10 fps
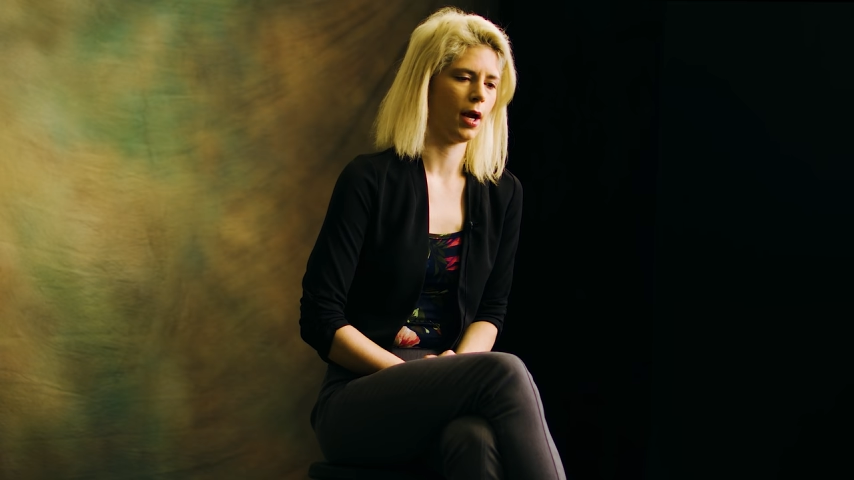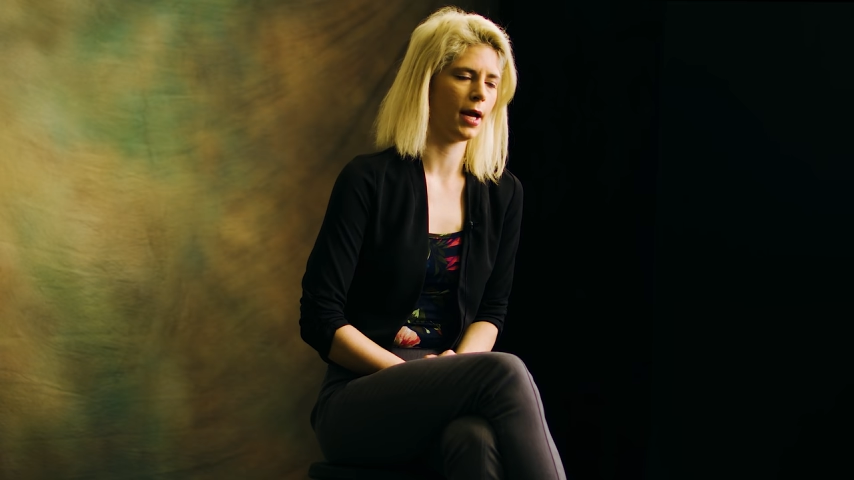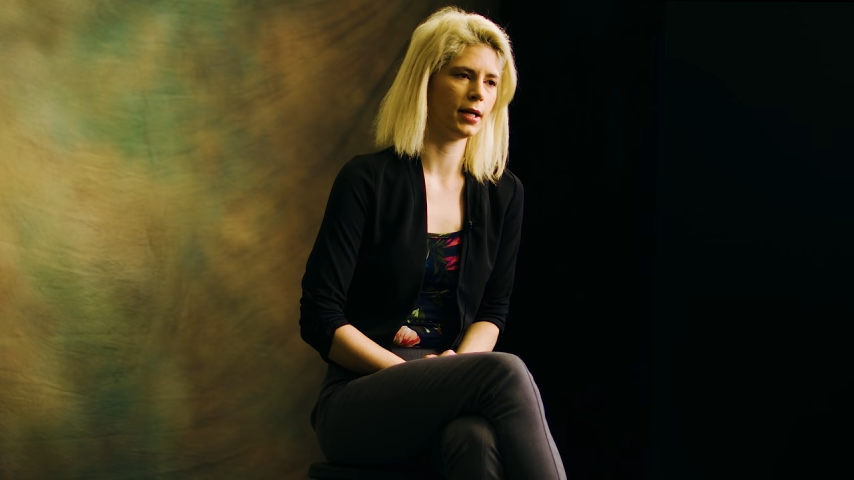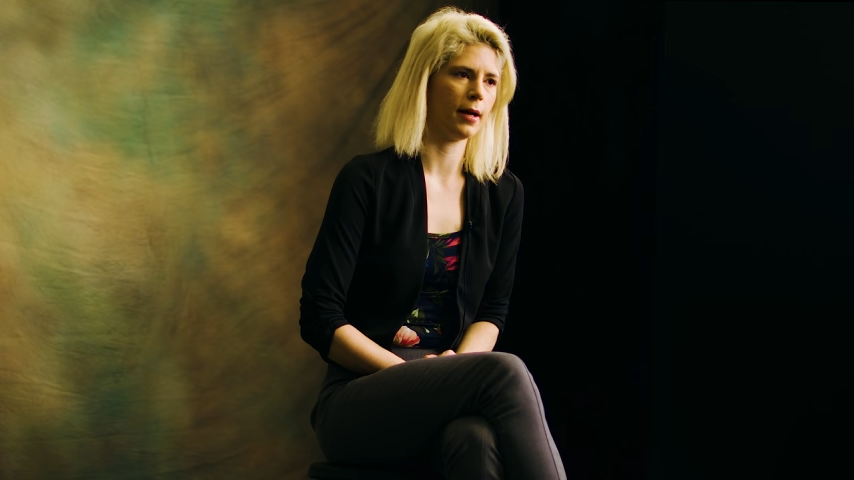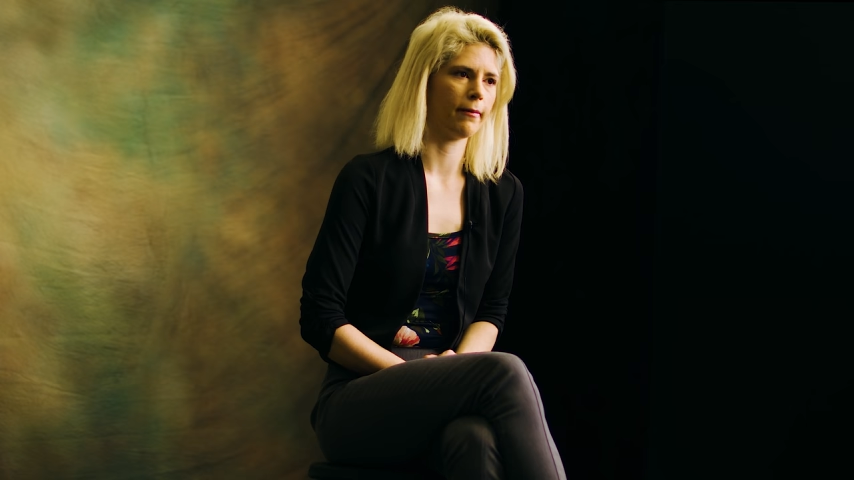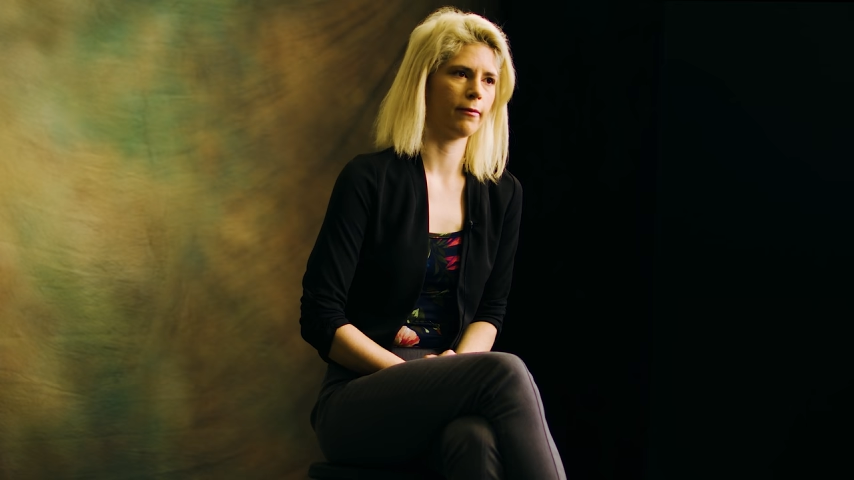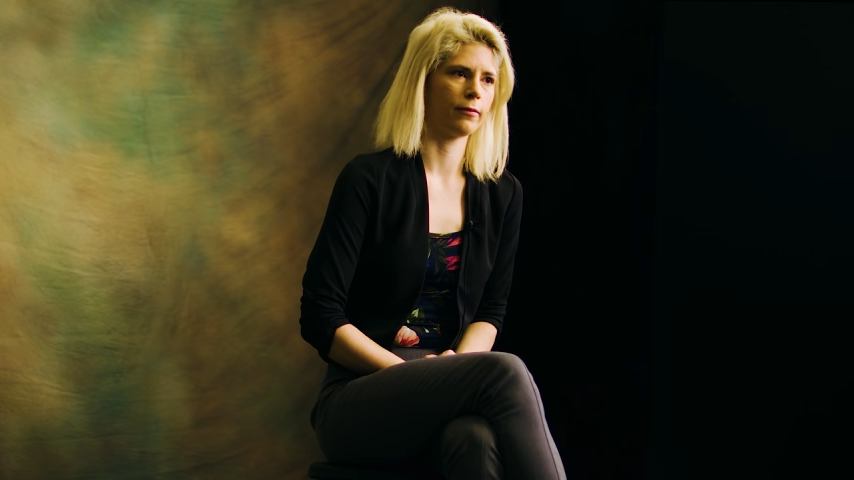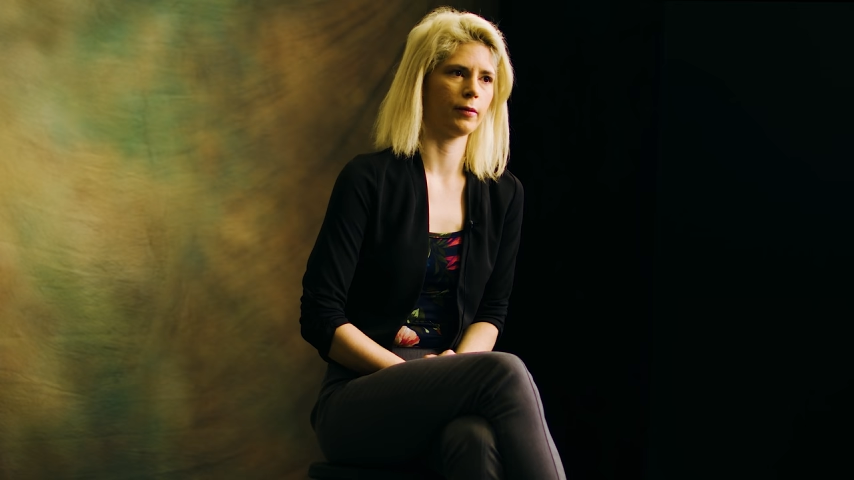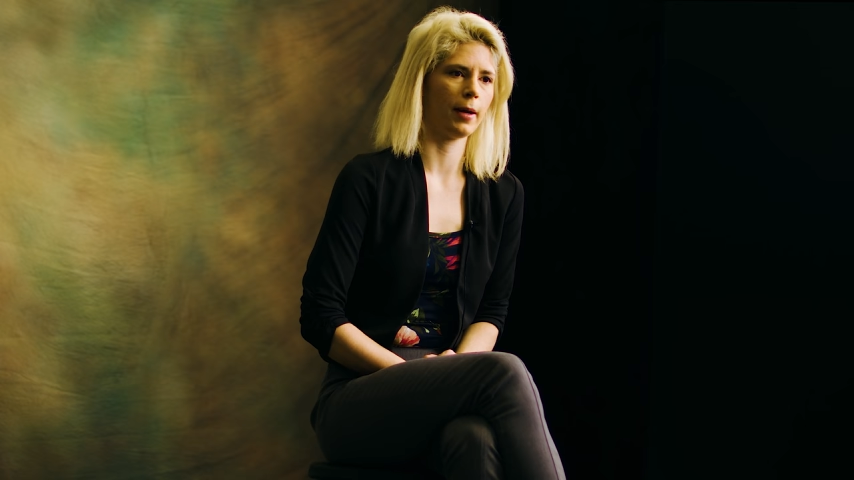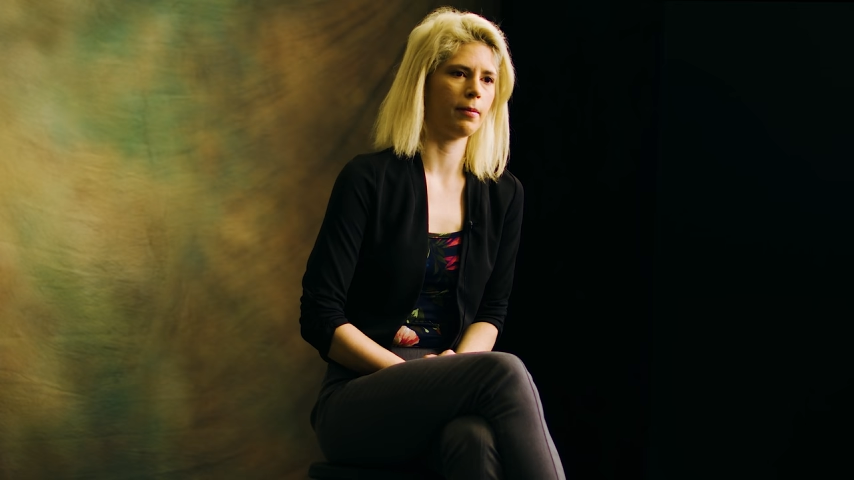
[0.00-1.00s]
ended up
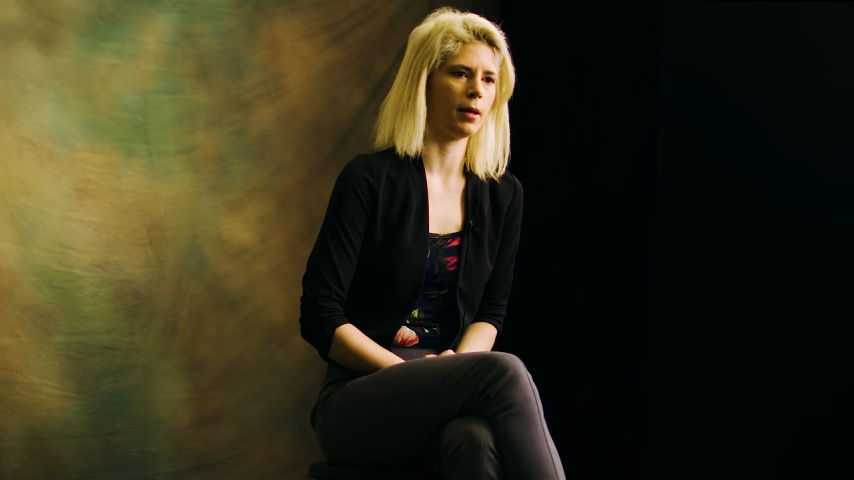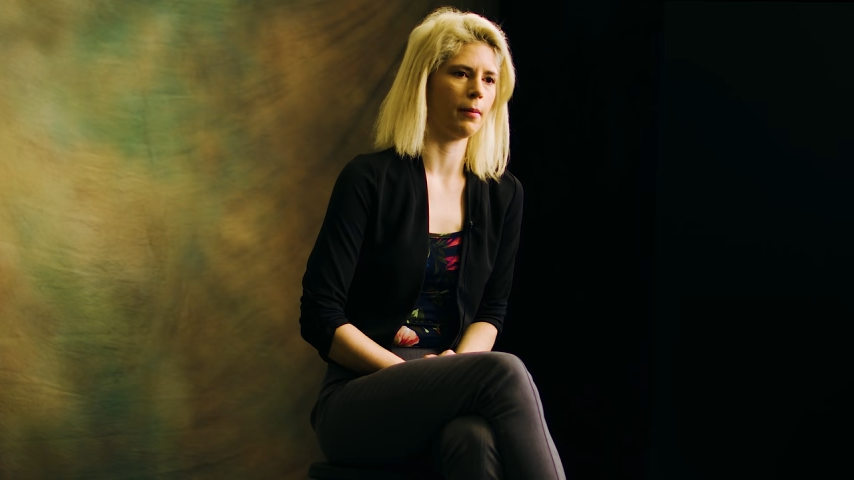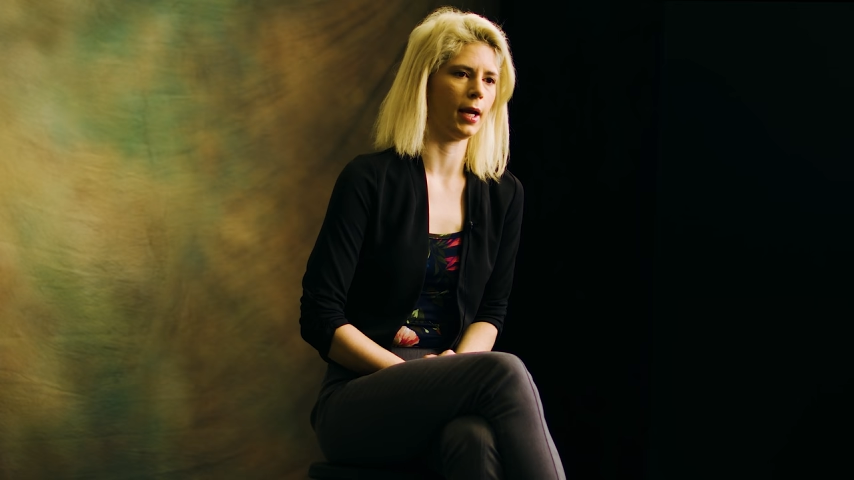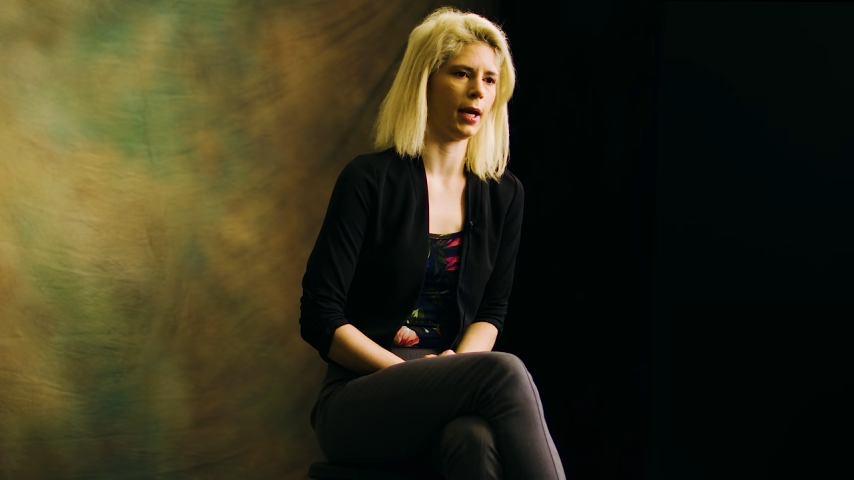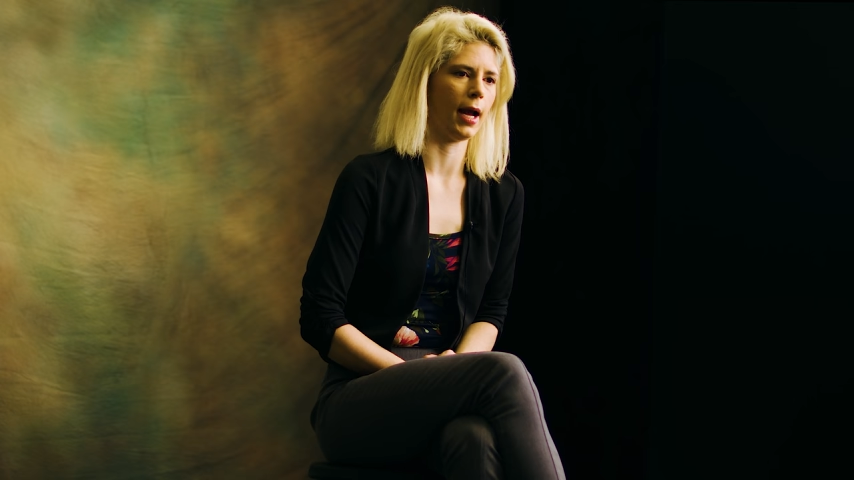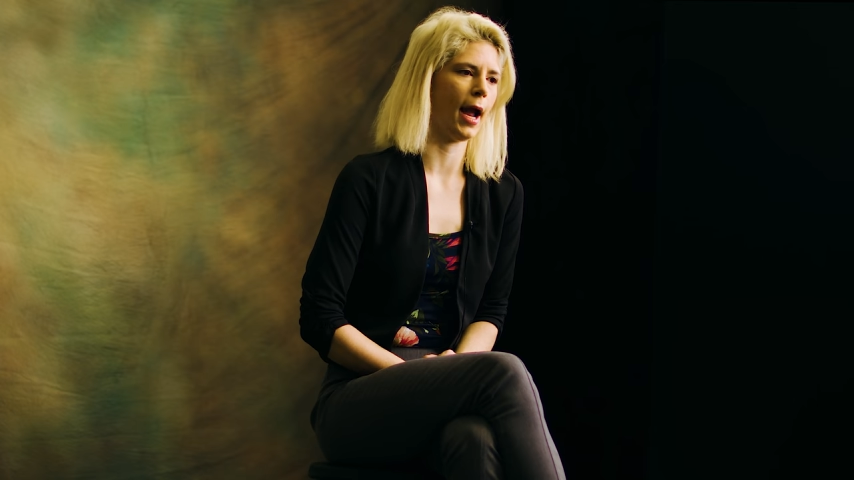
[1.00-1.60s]
raping me,